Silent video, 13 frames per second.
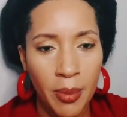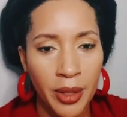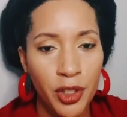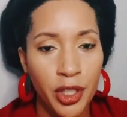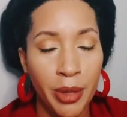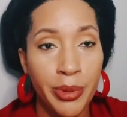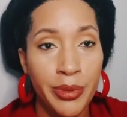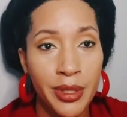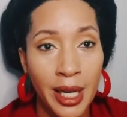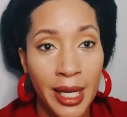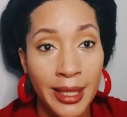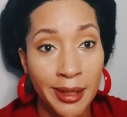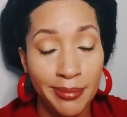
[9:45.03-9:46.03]
shampoo and
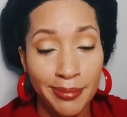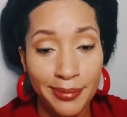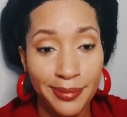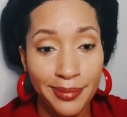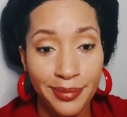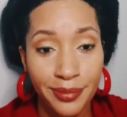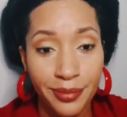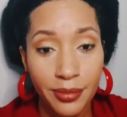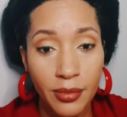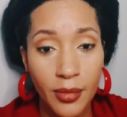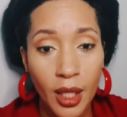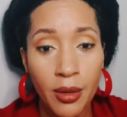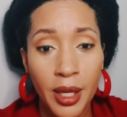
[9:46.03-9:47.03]
styling.
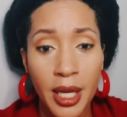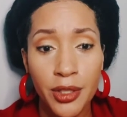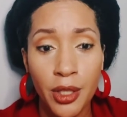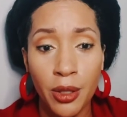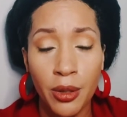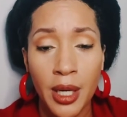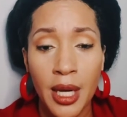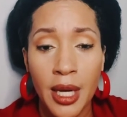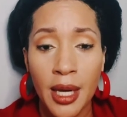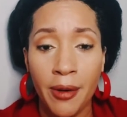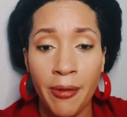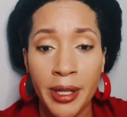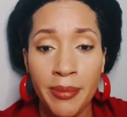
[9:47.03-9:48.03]
Okay, so I
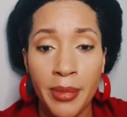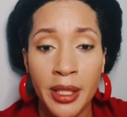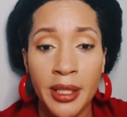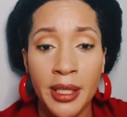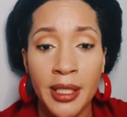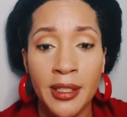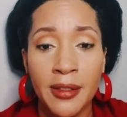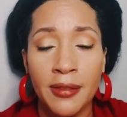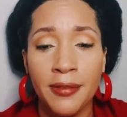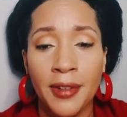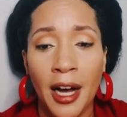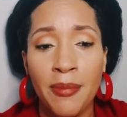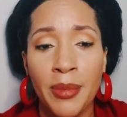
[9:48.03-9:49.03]
recommended
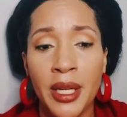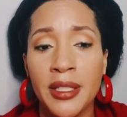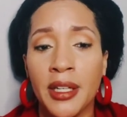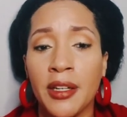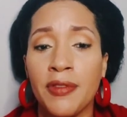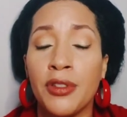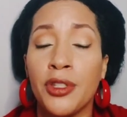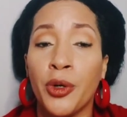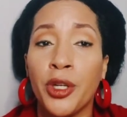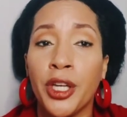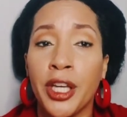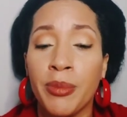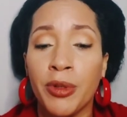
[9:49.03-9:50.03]
5 minutes of
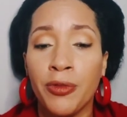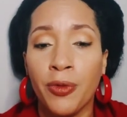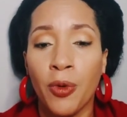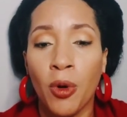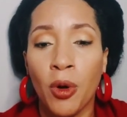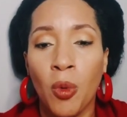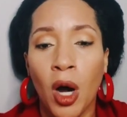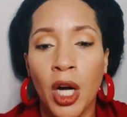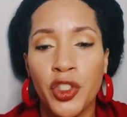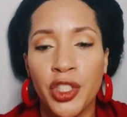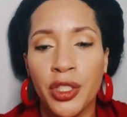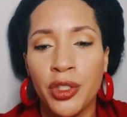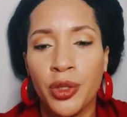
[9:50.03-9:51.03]
soaking before
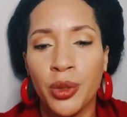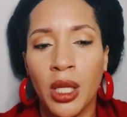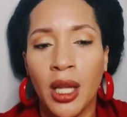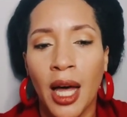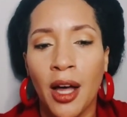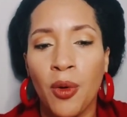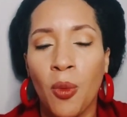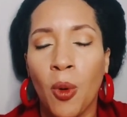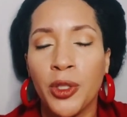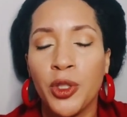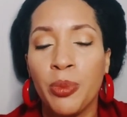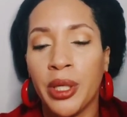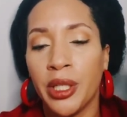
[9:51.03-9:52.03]
washing to allow the water to
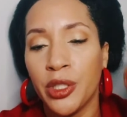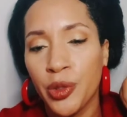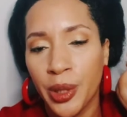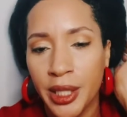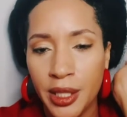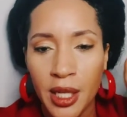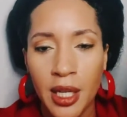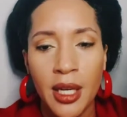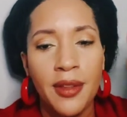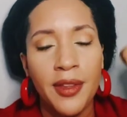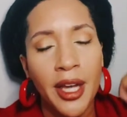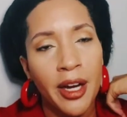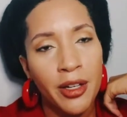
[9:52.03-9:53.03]
penetrate the
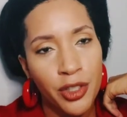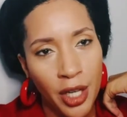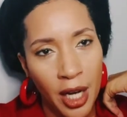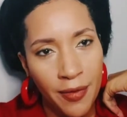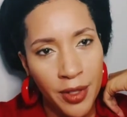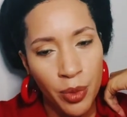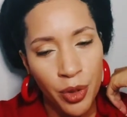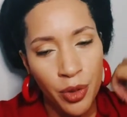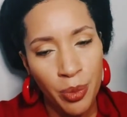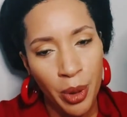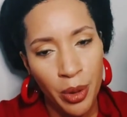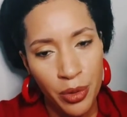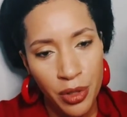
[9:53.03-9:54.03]
hair shaft is what you're
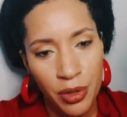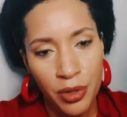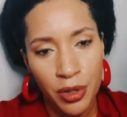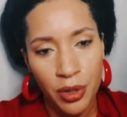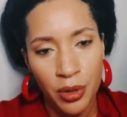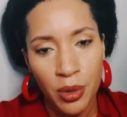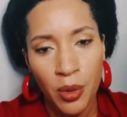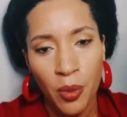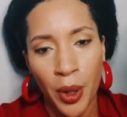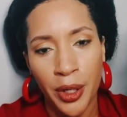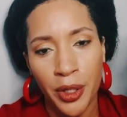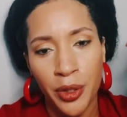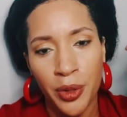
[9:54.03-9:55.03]
supposed to do when
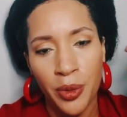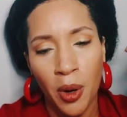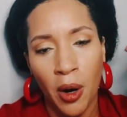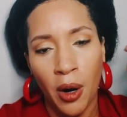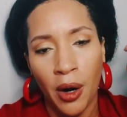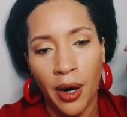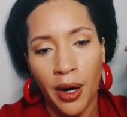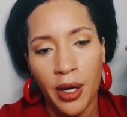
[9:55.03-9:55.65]
you are